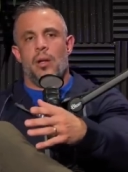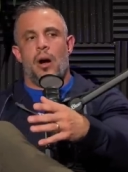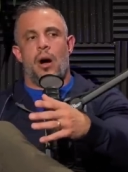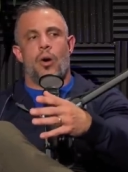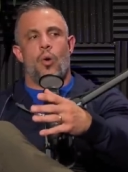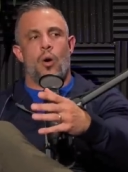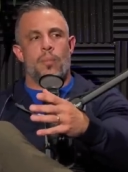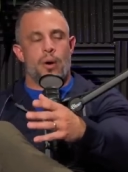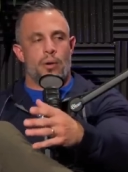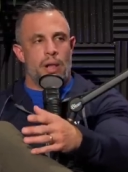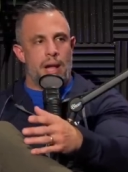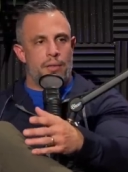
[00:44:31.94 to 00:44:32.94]
Our
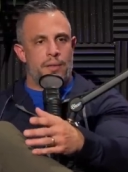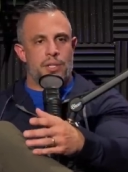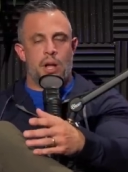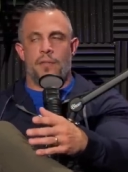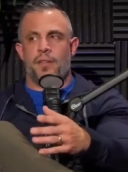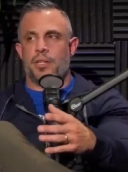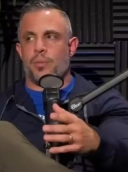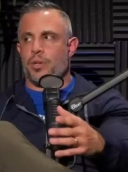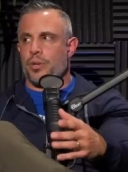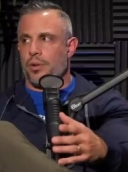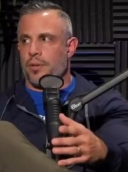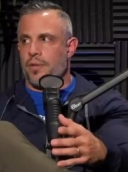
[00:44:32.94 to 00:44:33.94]
hormonal health is off as a
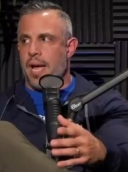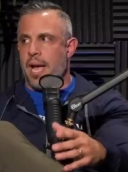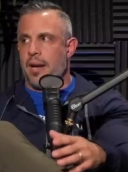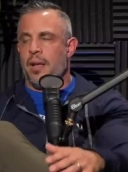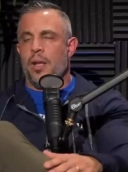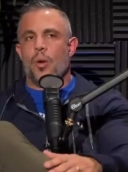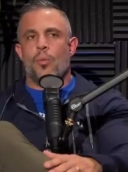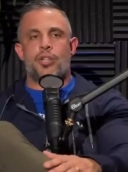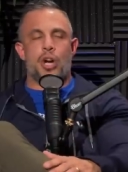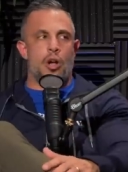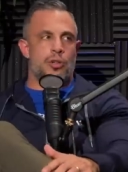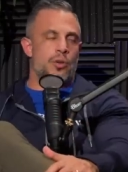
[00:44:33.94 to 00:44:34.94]
result of that,
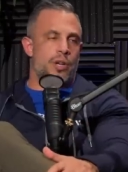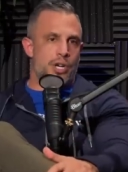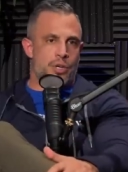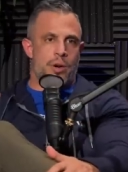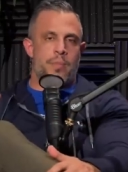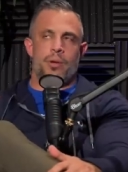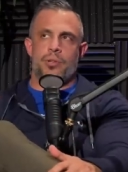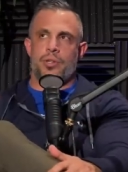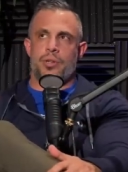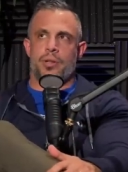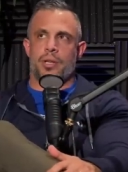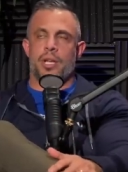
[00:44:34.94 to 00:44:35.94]
which also contributes
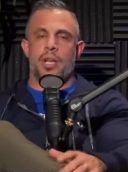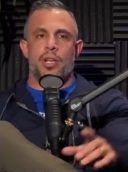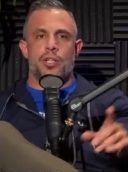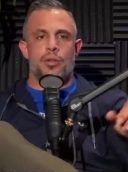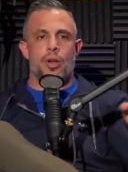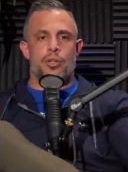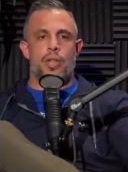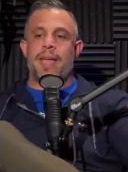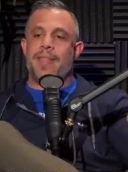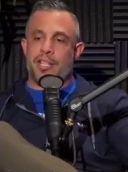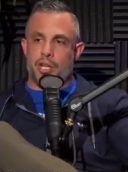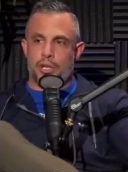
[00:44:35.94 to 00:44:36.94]
to this. So those are,
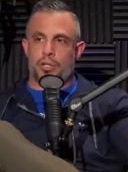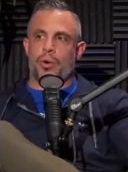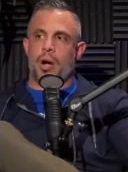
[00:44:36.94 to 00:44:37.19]
and that's also